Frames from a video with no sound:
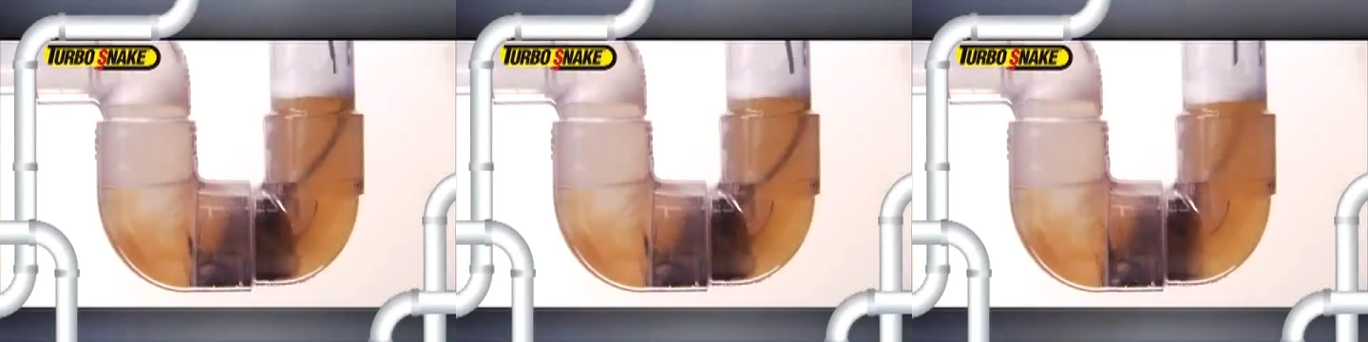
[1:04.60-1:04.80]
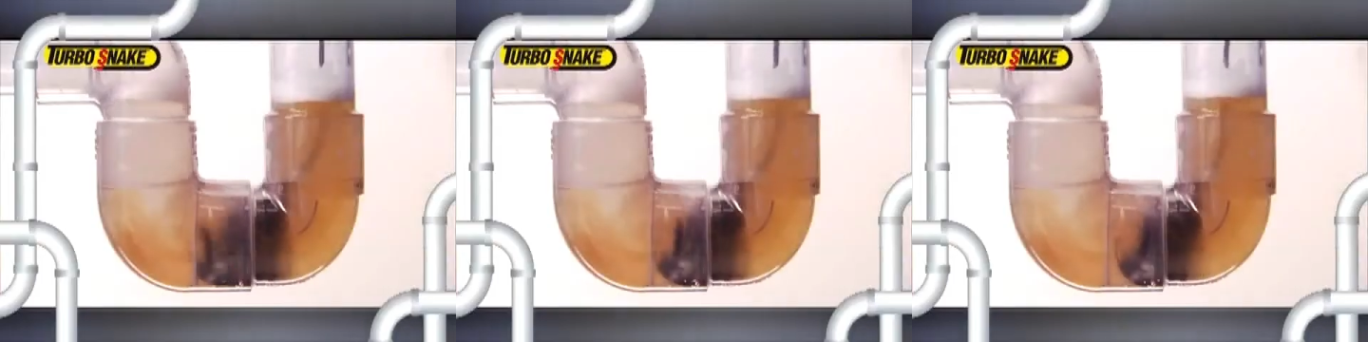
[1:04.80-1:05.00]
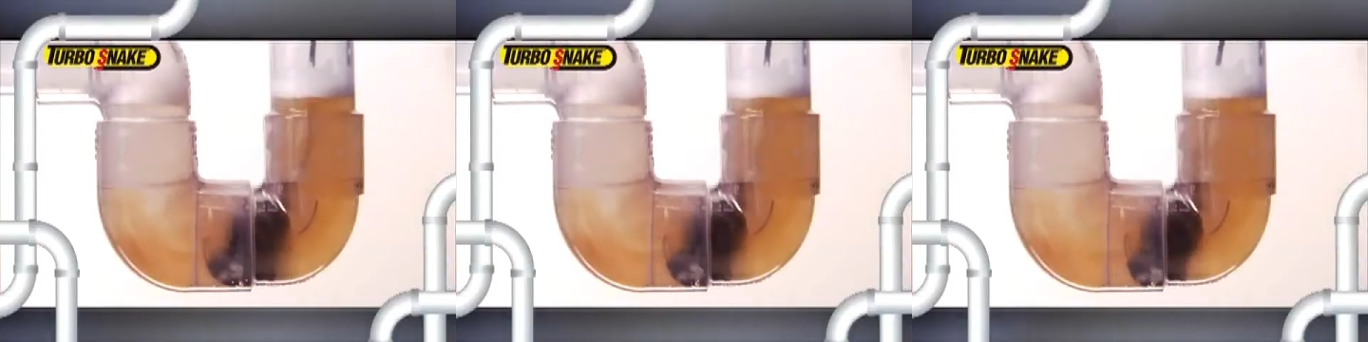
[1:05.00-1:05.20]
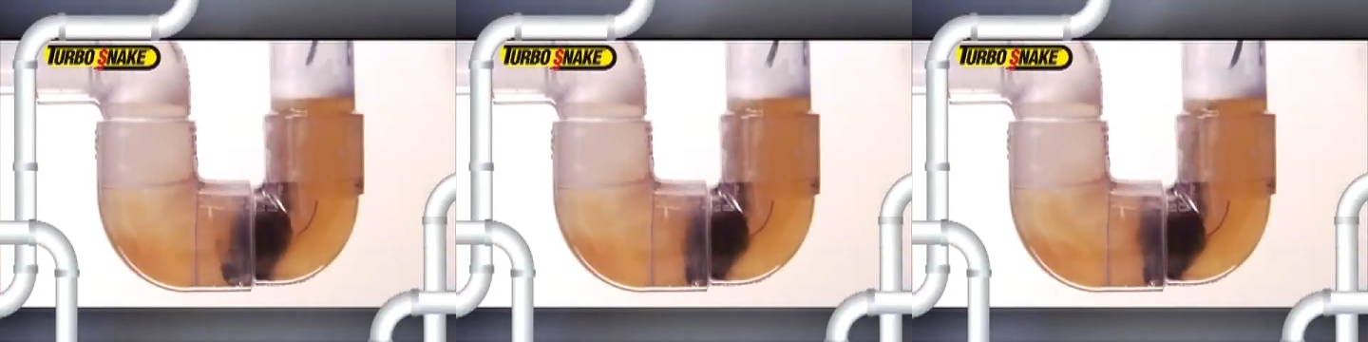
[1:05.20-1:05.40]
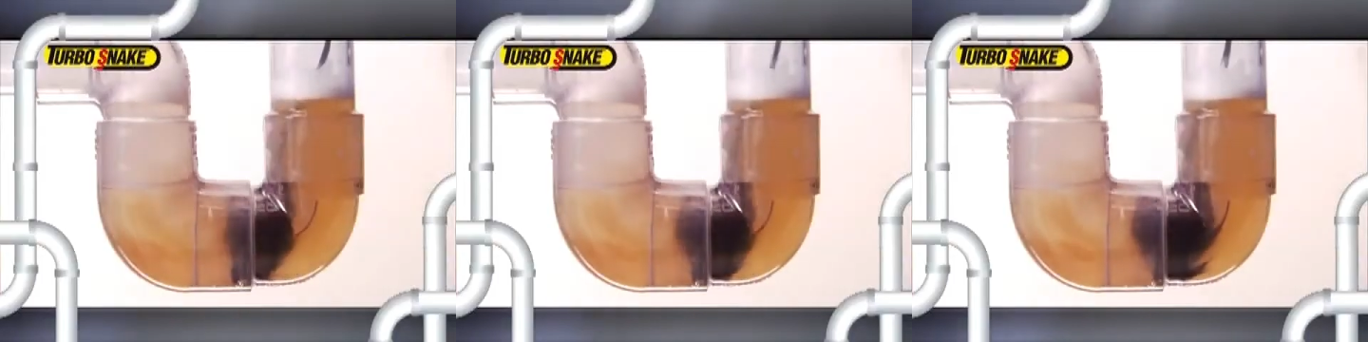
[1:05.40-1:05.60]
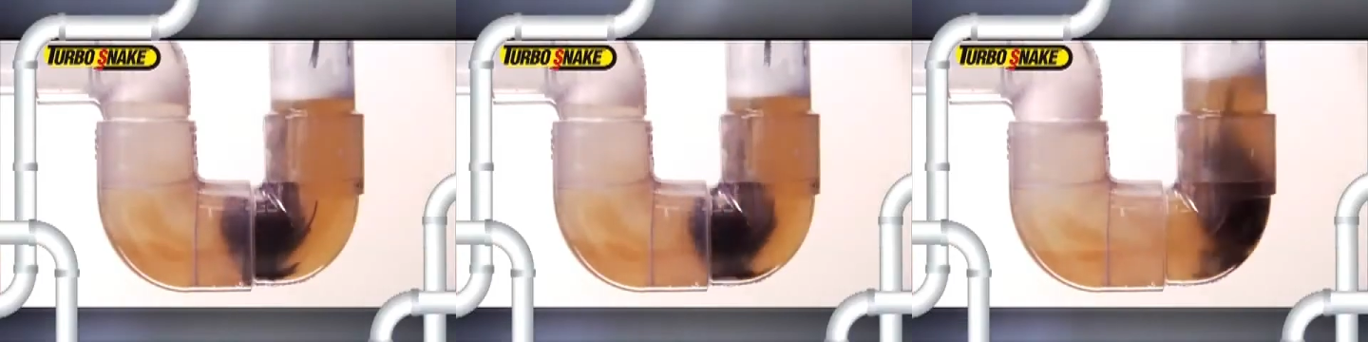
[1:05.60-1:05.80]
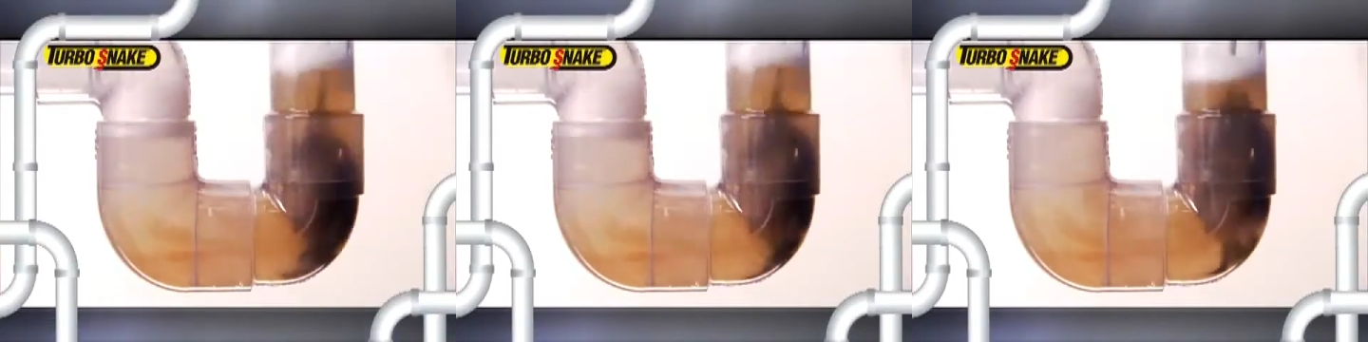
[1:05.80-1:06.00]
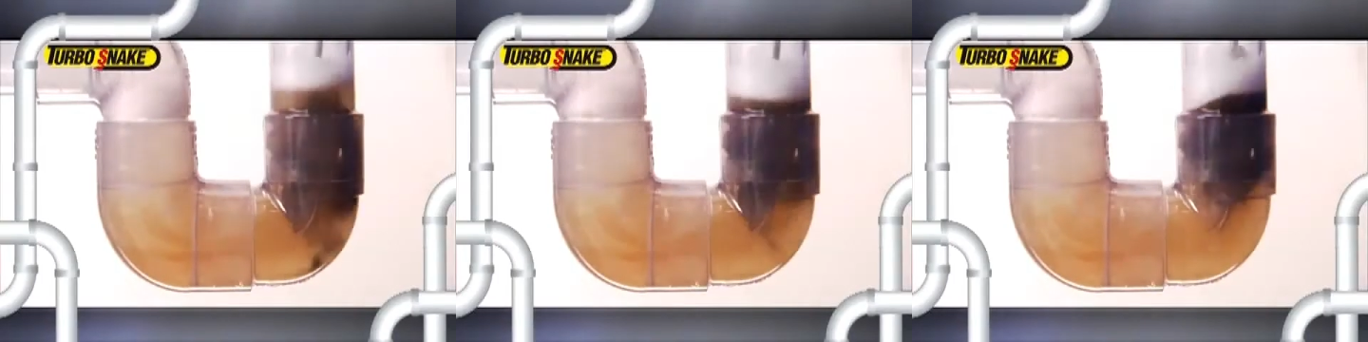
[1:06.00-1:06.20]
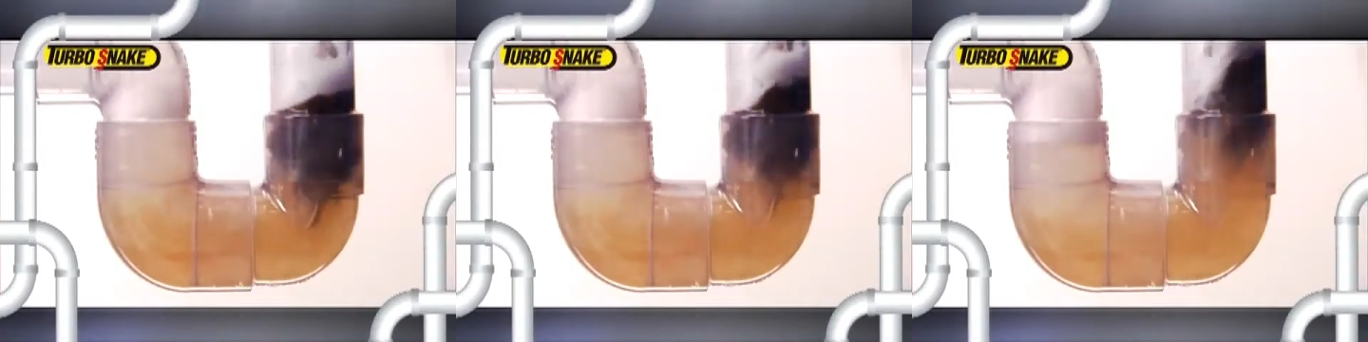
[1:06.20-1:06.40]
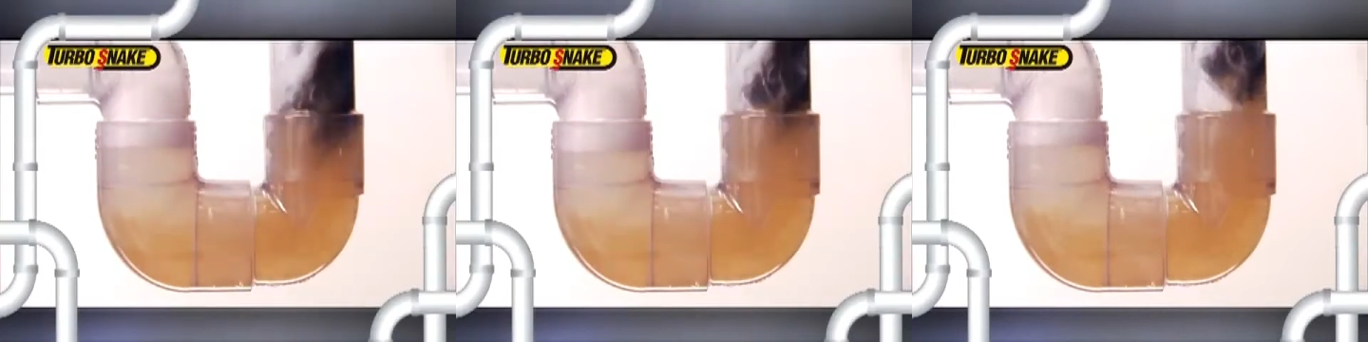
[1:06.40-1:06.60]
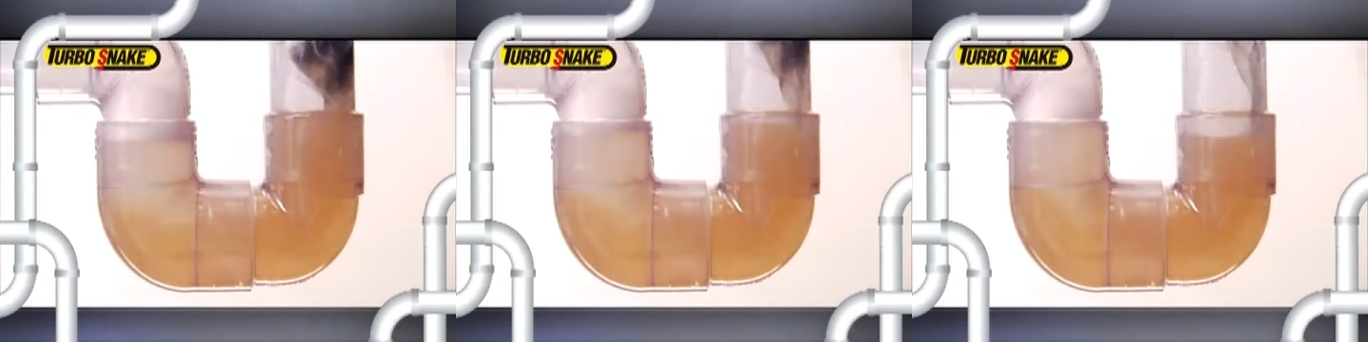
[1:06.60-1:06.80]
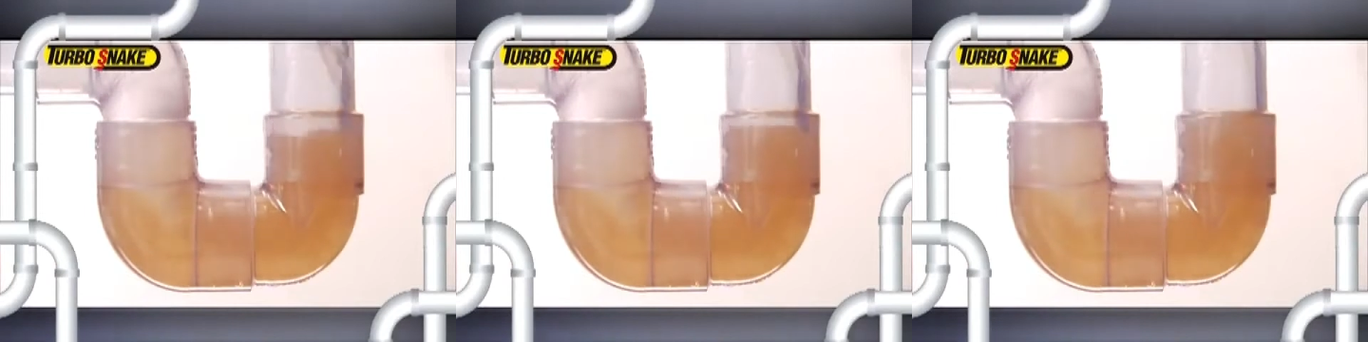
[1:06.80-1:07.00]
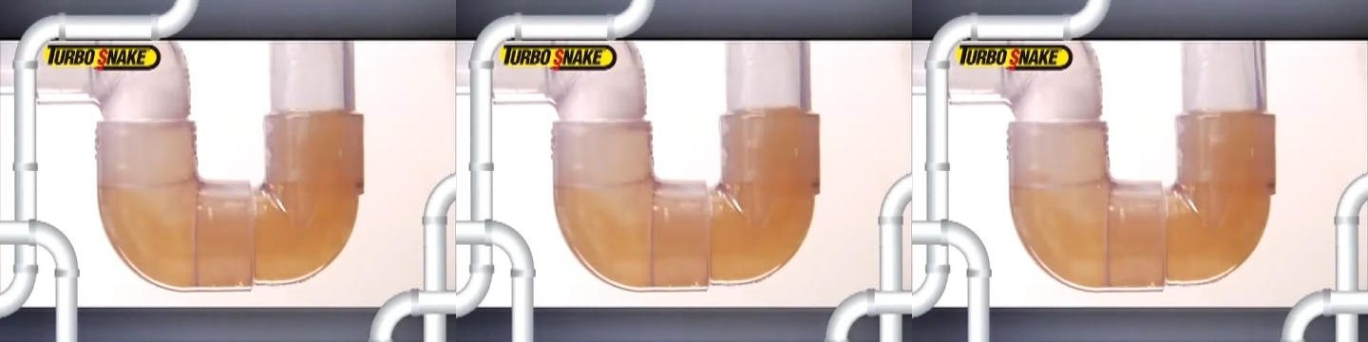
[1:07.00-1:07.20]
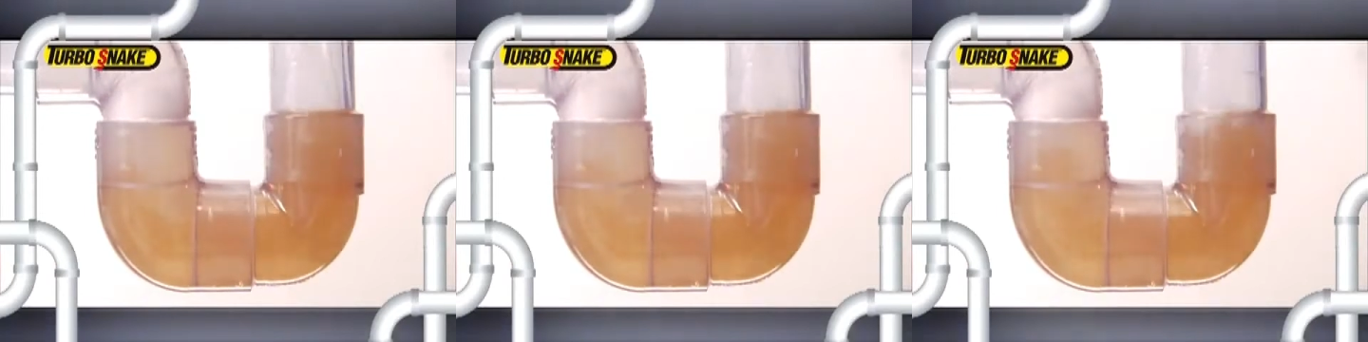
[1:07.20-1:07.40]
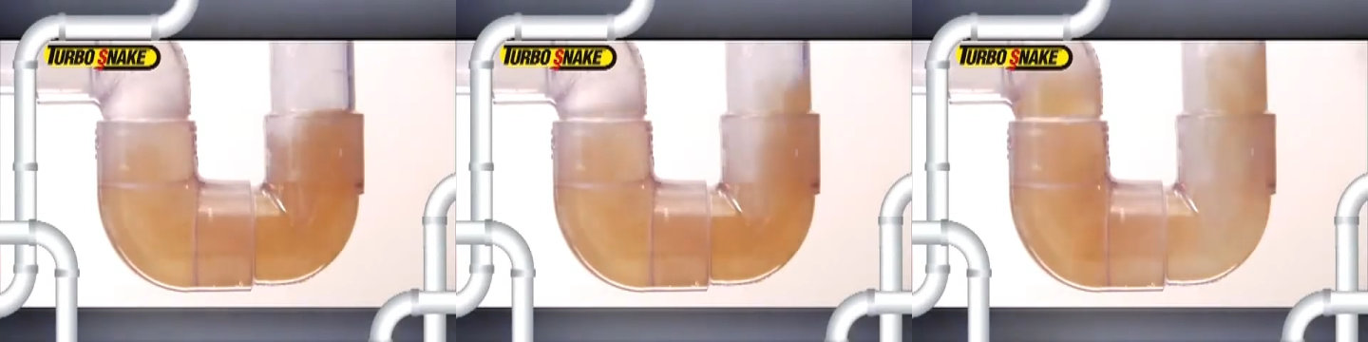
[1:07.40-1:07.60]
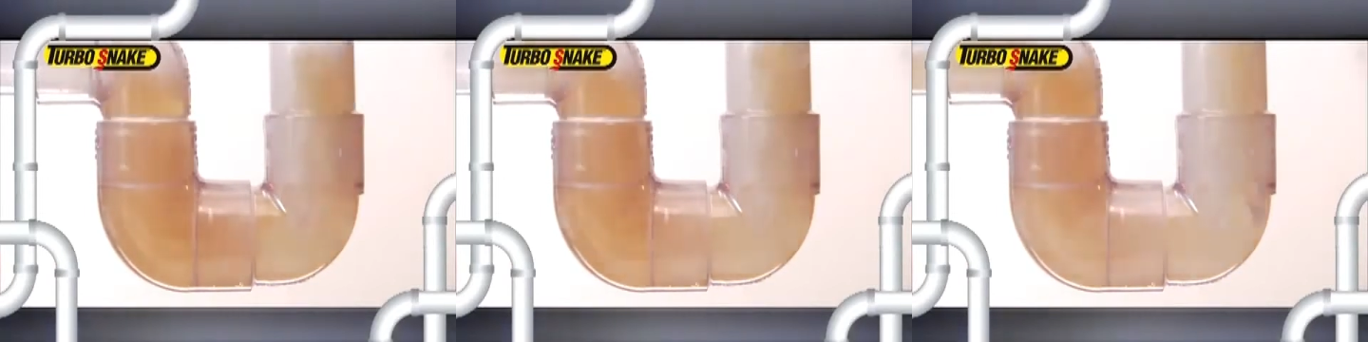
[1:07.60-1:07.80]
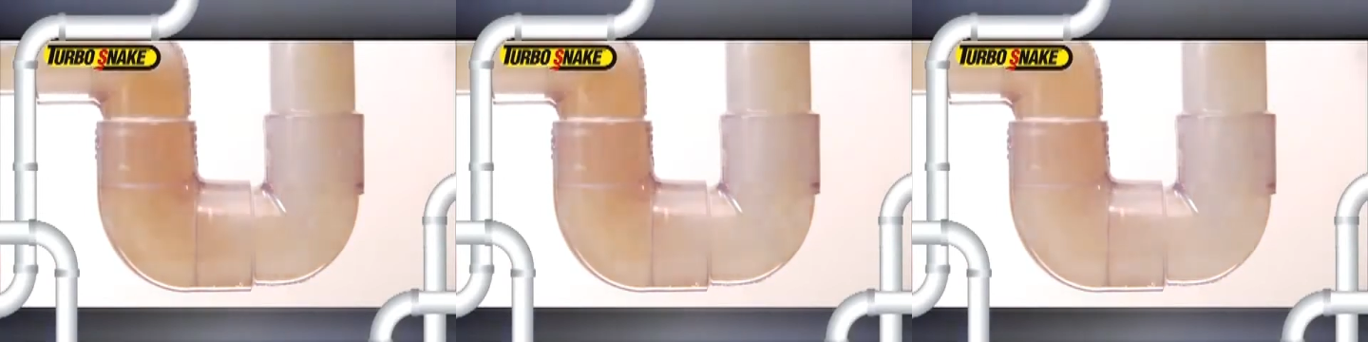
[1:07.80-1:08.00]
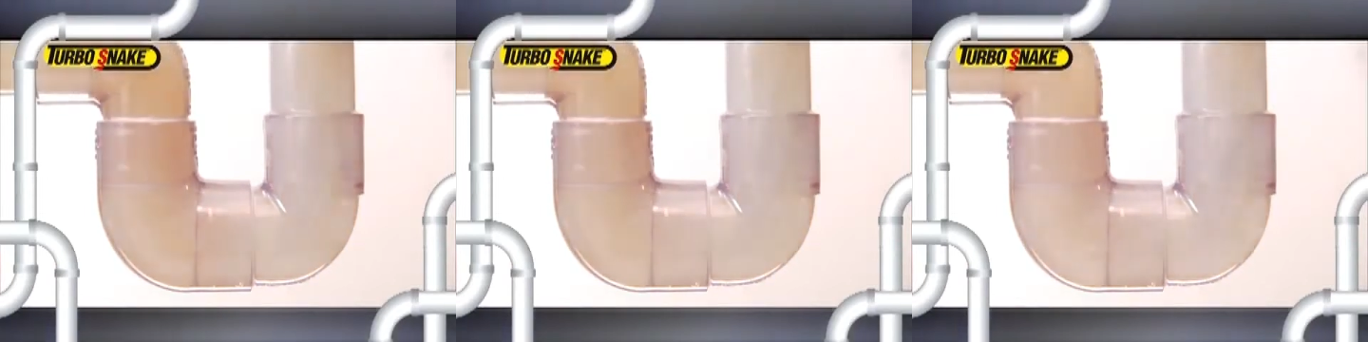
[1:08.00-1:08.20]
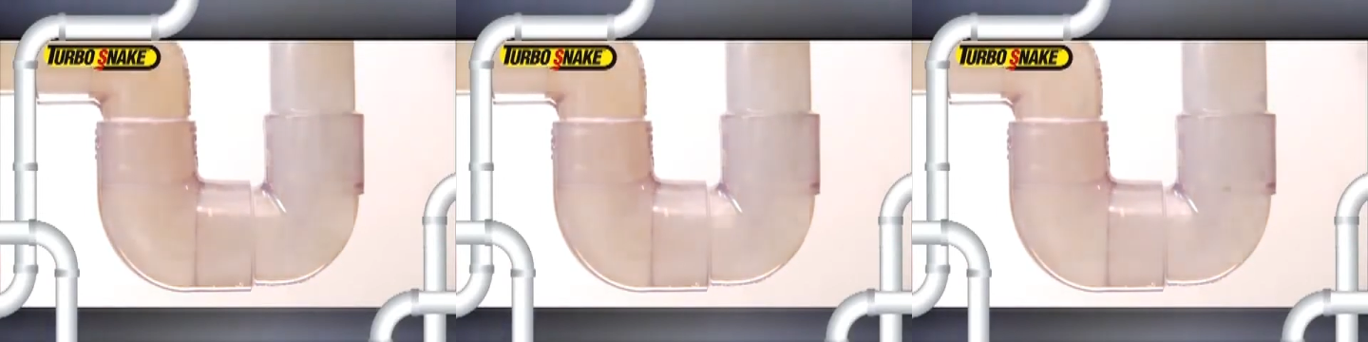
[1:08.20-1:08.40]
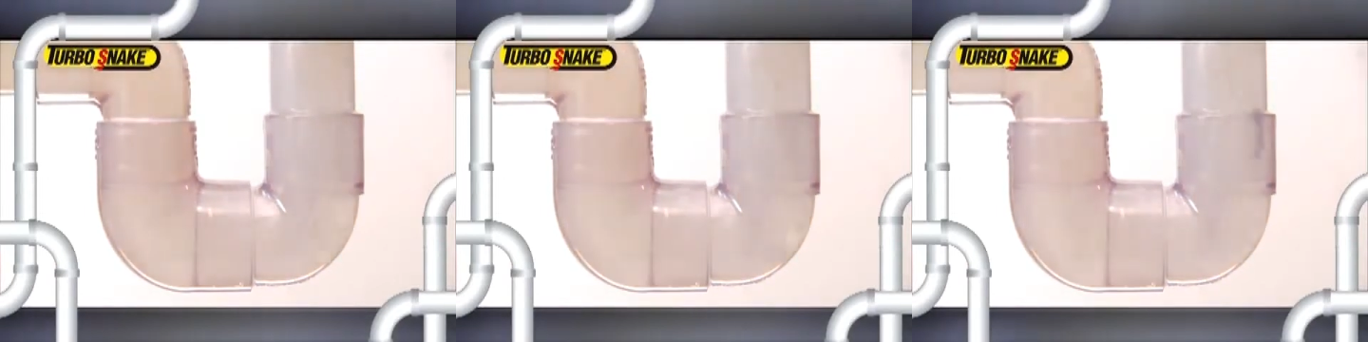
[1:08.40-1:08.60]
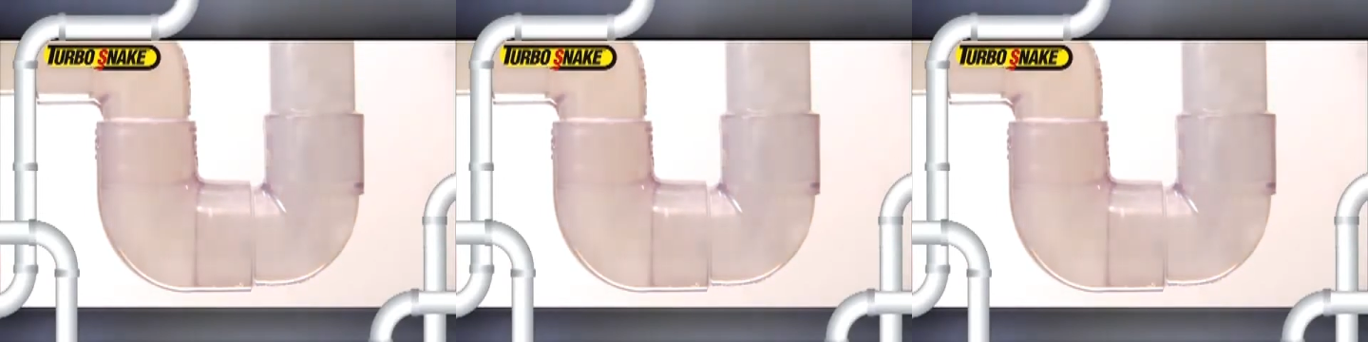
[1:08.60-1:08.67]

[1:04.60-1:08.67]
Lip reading: [unreadable: no face in view]